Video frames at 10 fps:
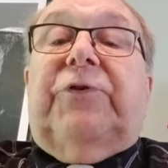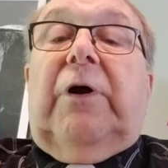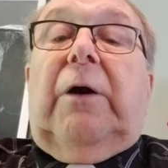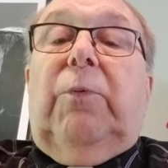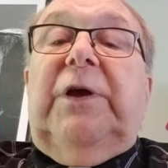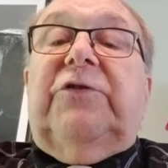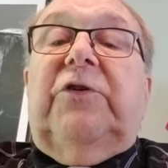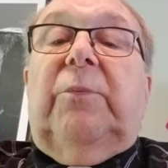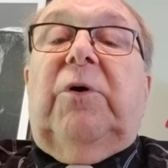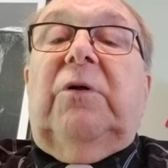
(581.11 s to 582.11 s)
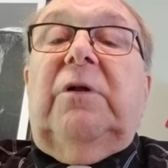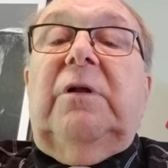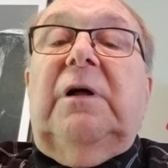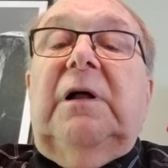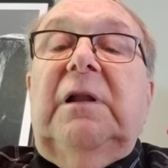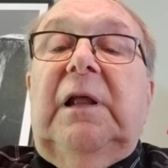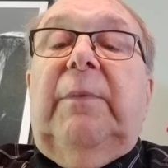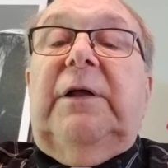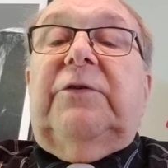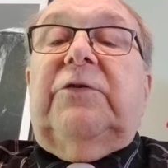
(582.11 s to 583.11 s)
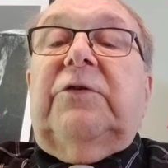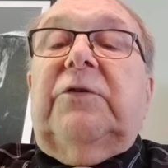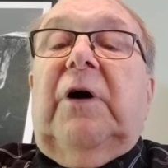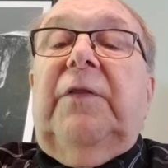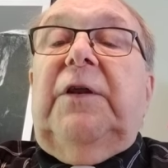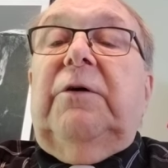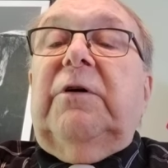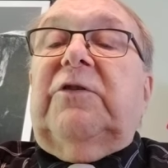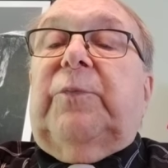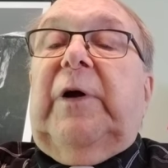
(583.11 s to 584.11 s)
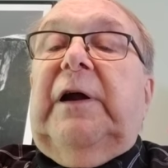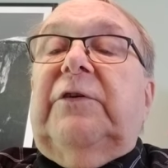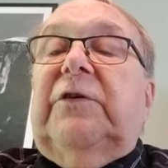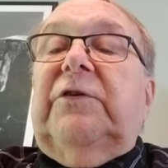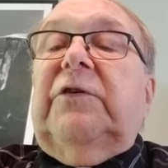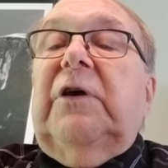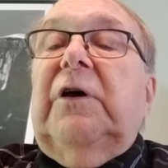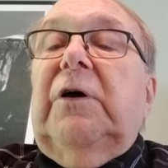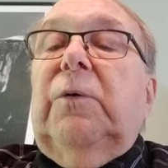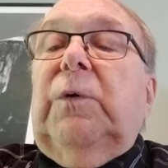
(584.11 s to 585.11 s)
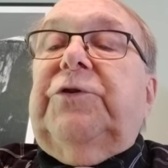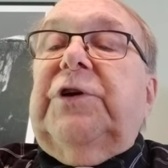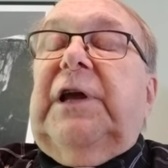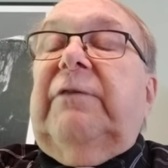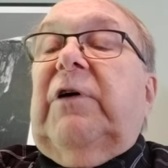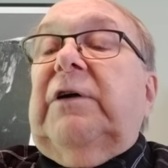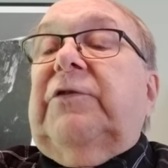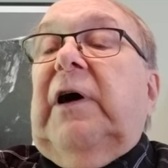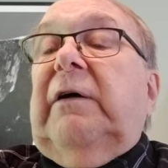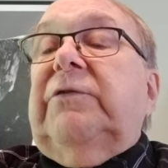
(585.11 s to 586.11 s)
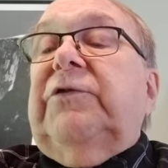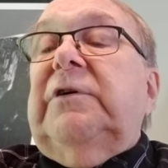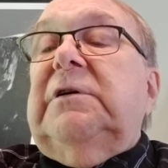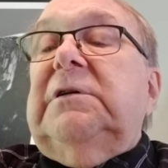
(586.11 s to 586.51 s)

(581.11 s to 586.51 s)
there are reasonable limits on the new experiences we should give ourselves.